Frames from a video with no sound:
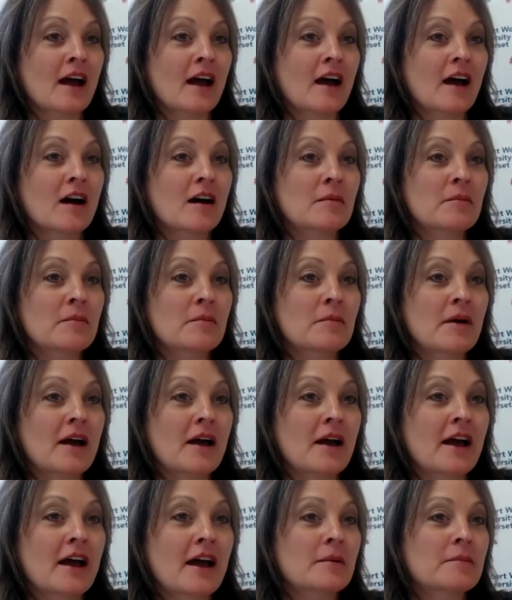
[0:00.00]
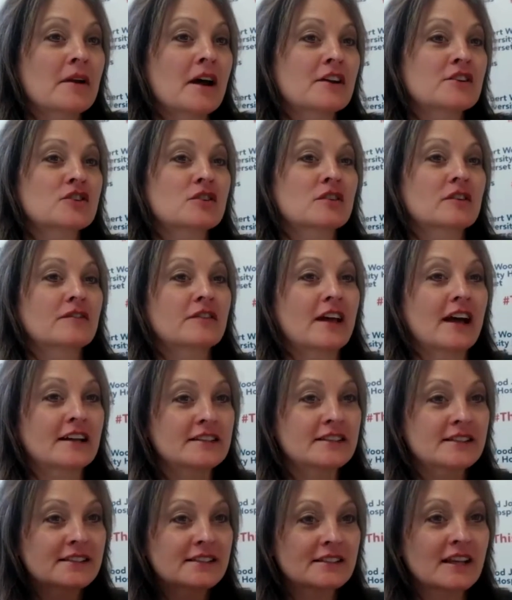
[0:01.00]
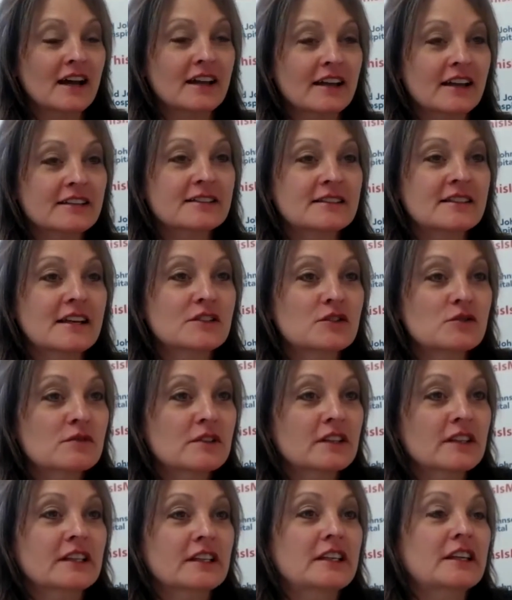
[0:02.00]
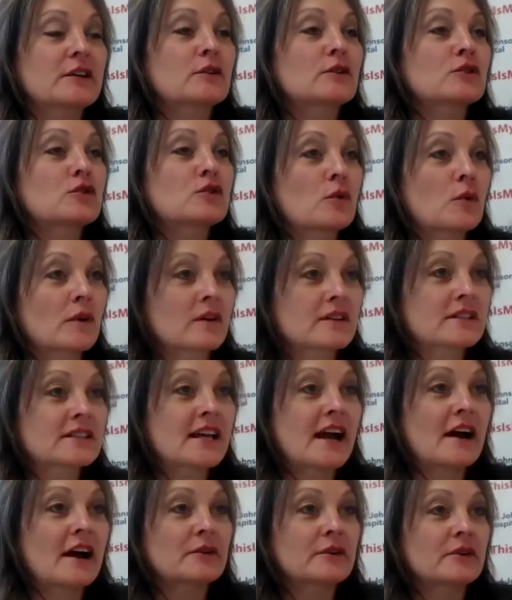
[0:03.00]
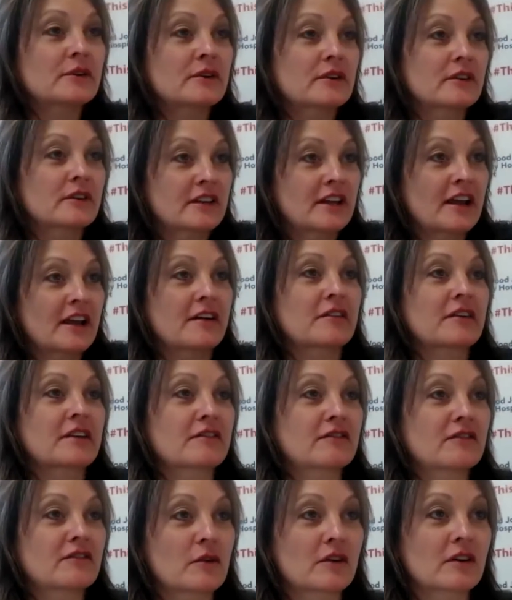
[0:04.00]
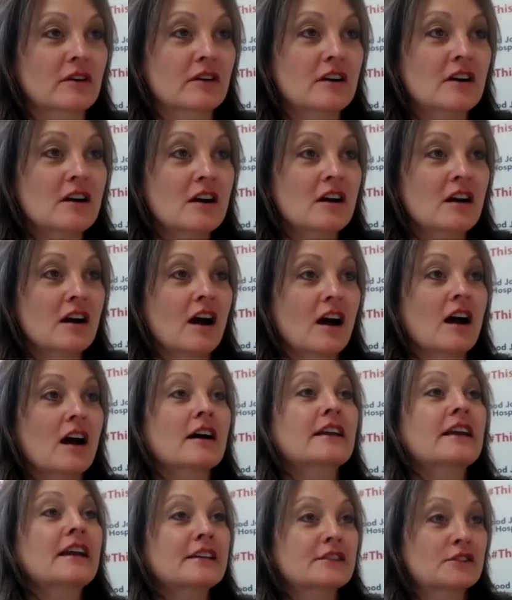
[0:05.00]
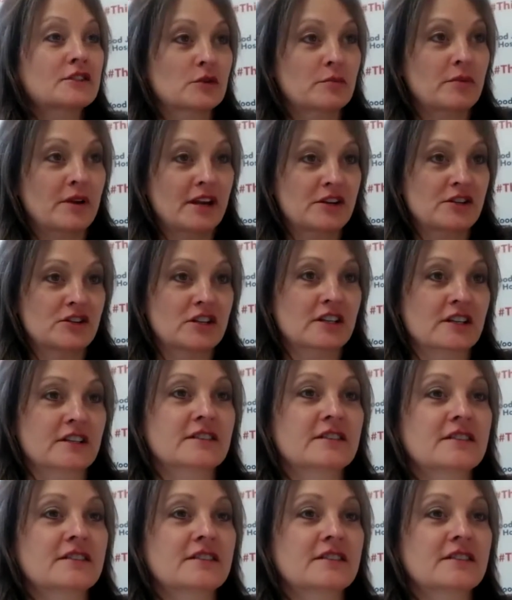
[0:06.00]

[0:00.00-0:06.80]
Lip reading: And I'm not sure if I guess that's really geared towards how you're caring for cancer patients,